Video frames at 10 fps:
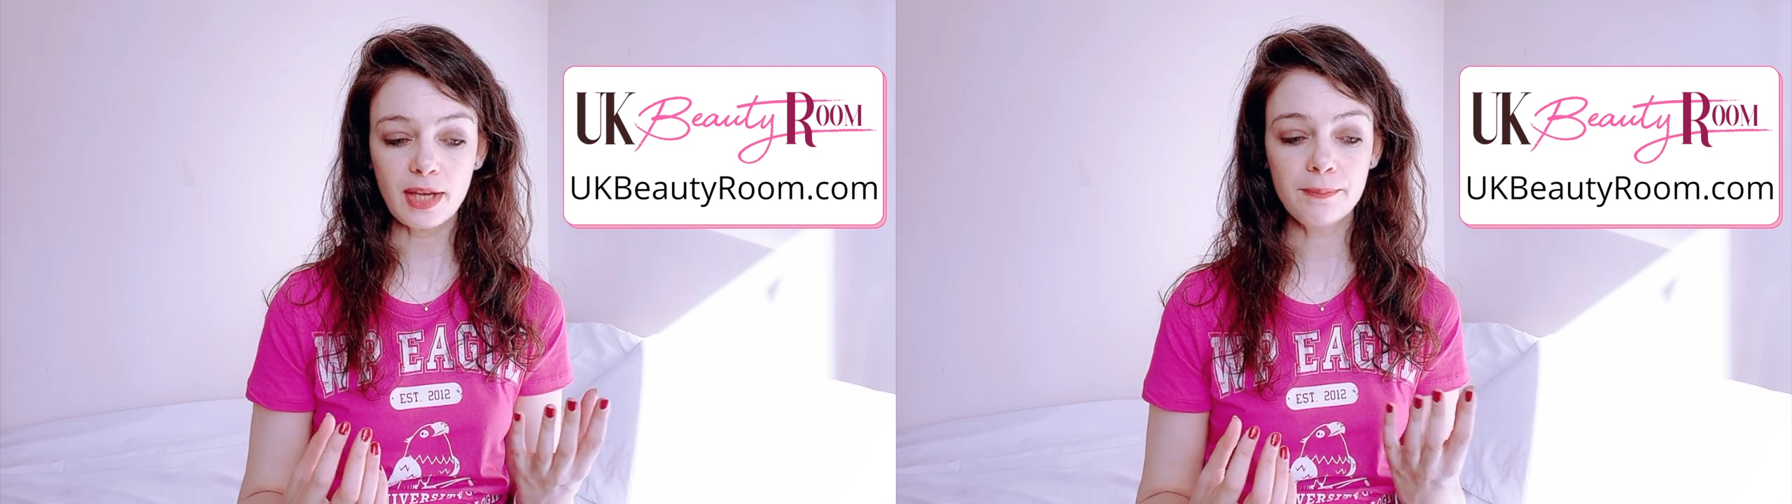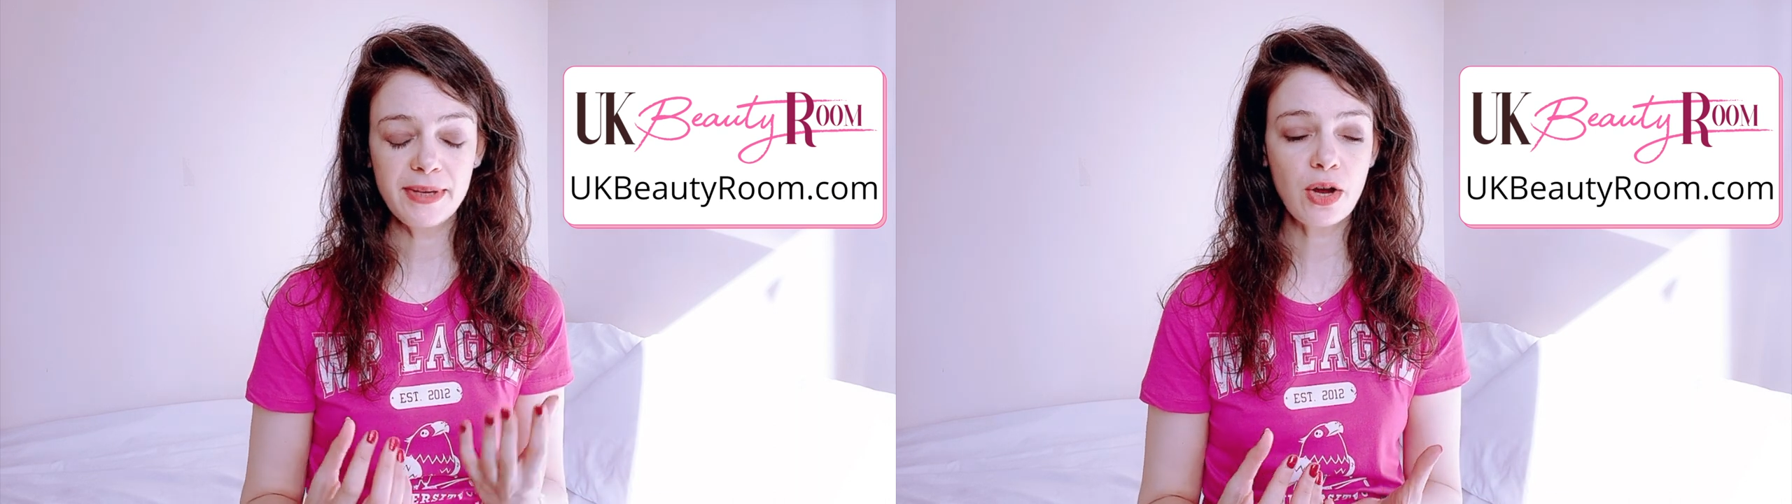
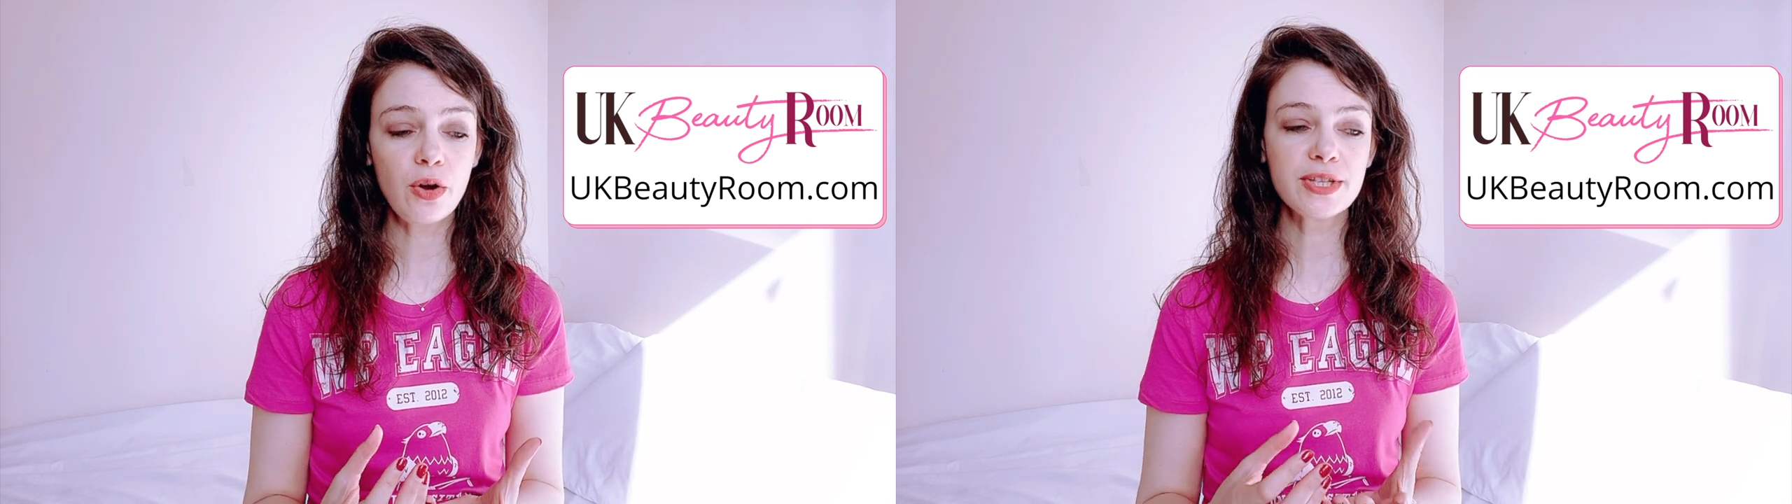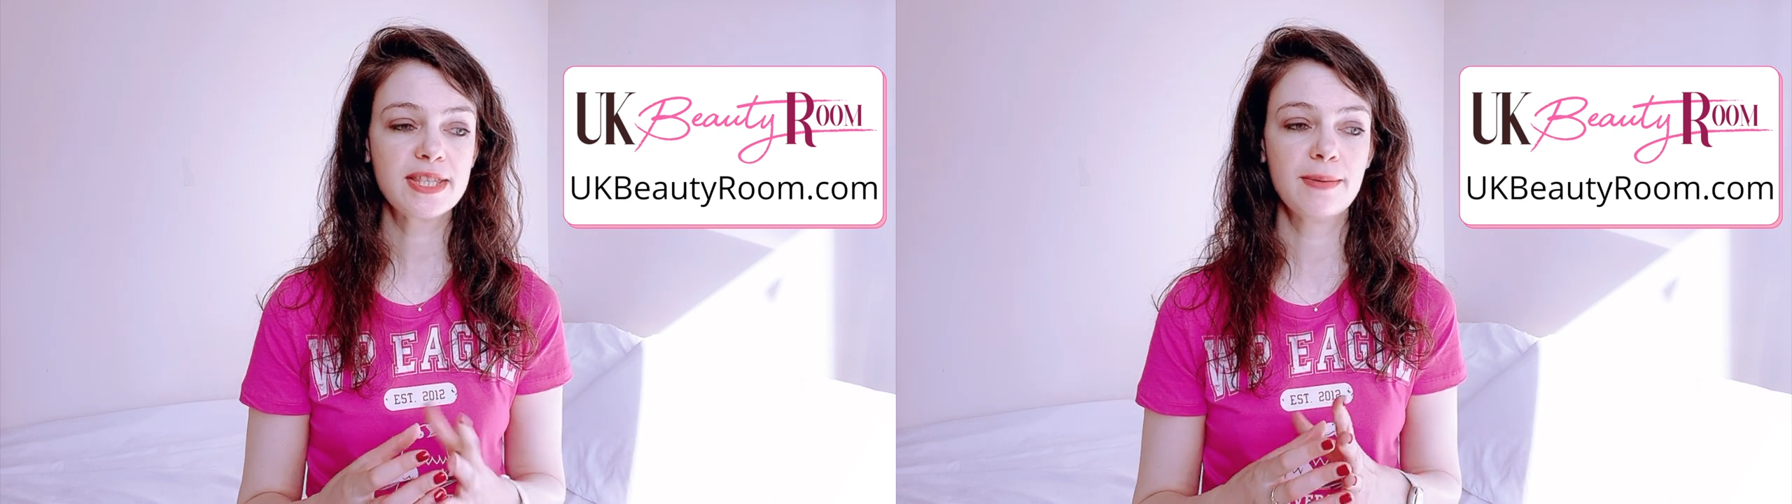
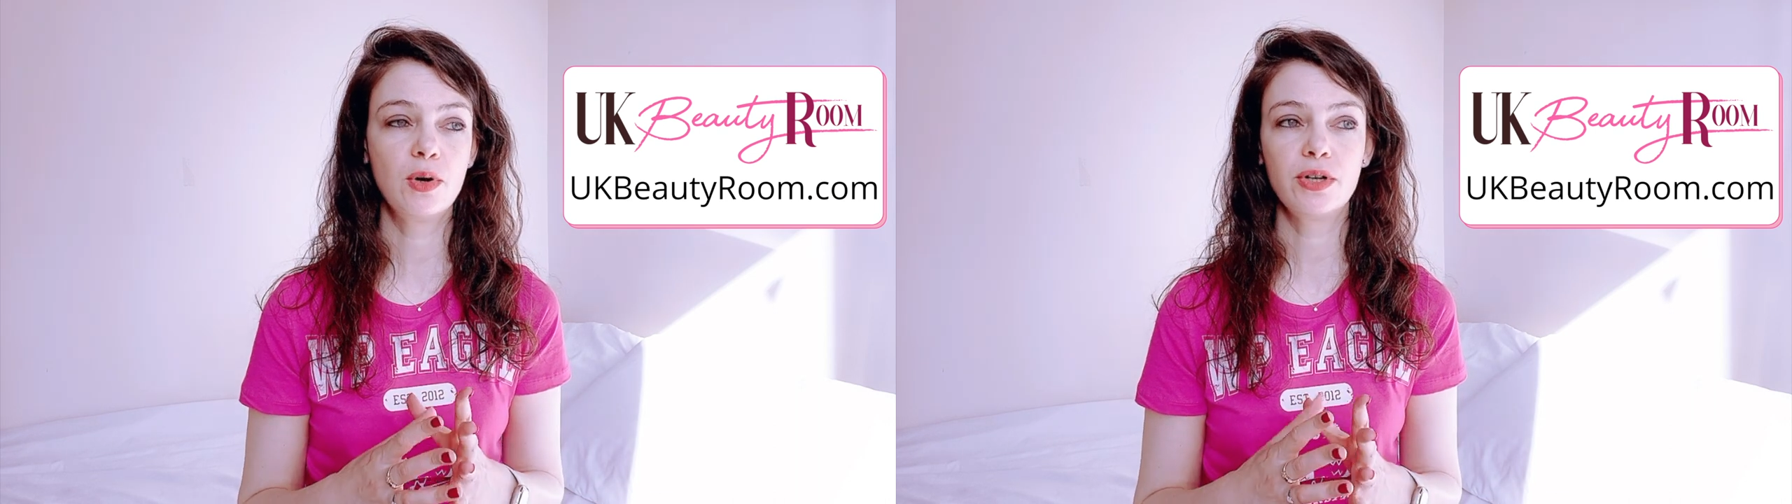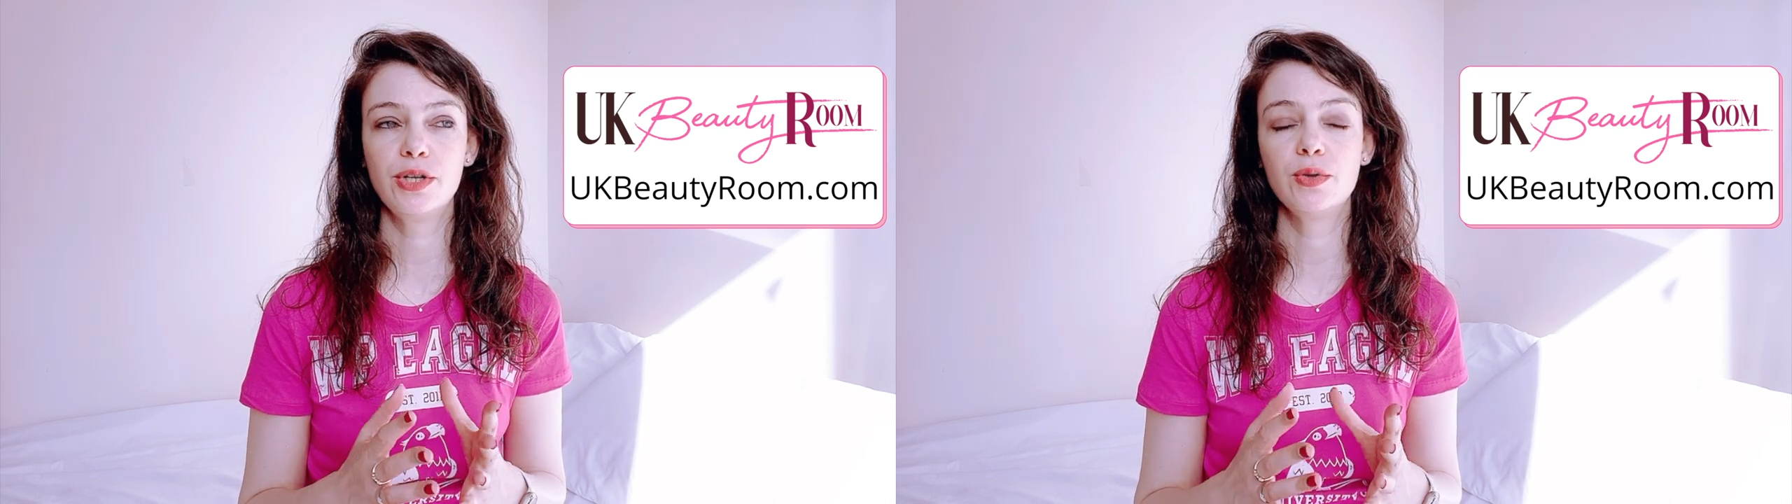Because the
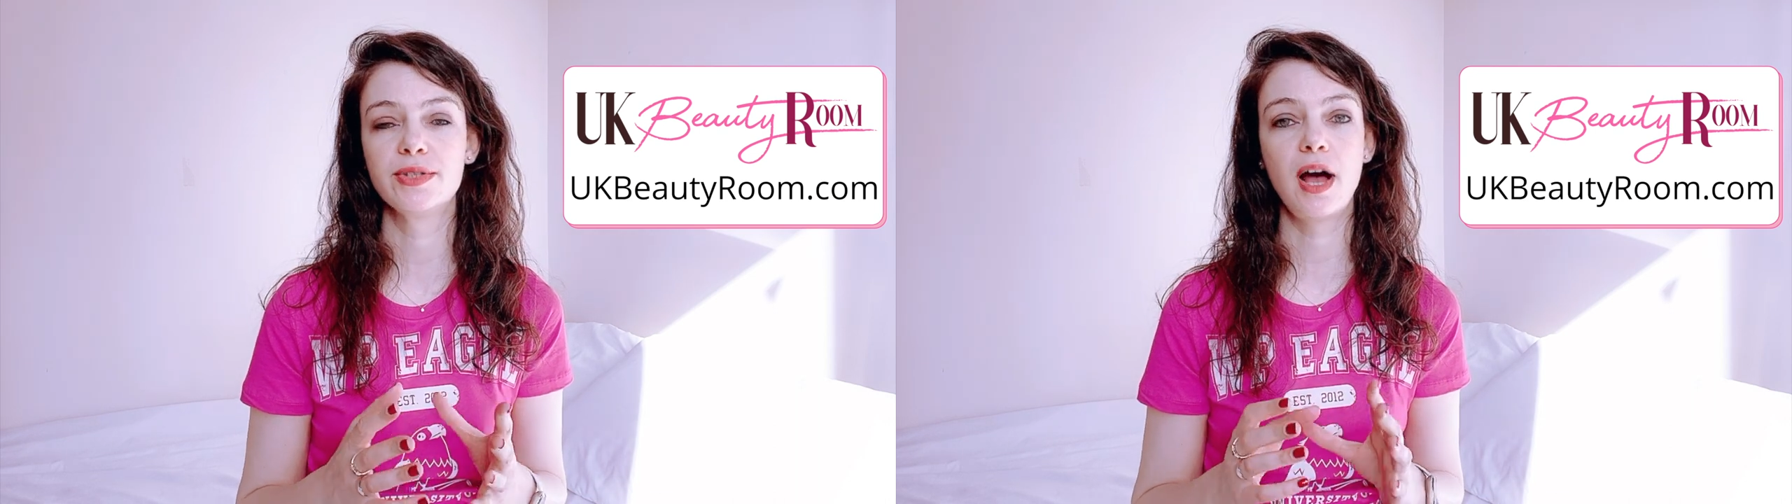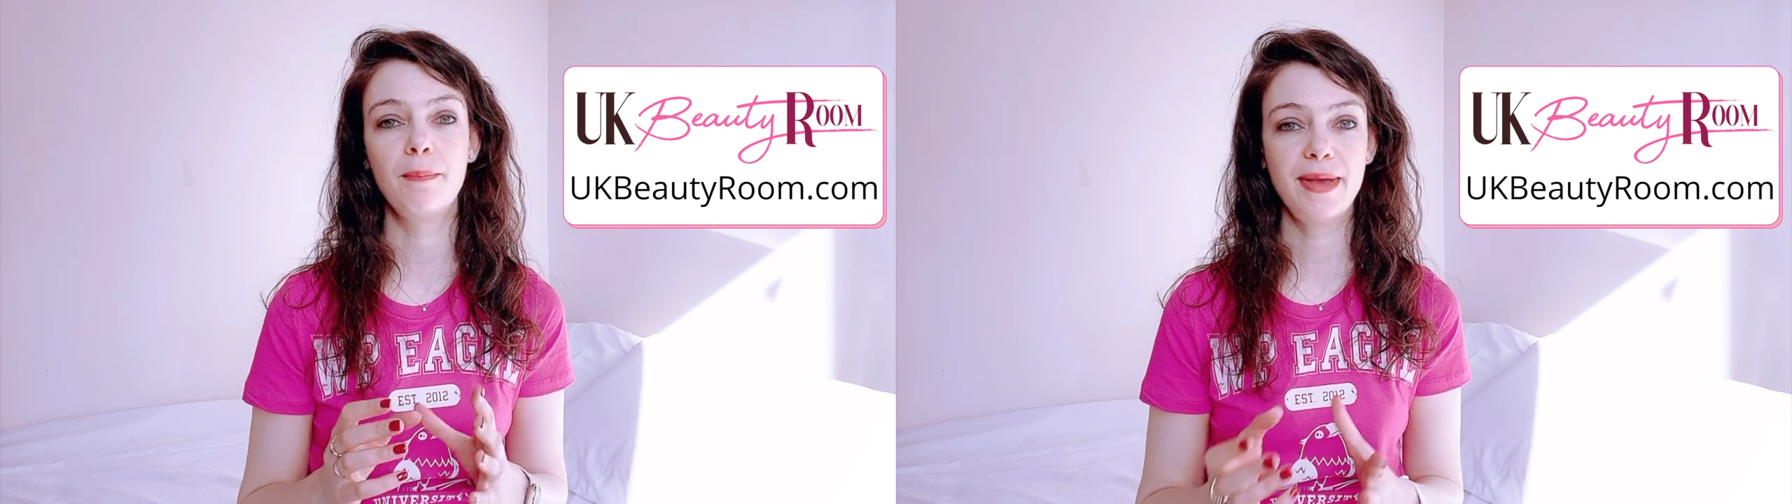molecules are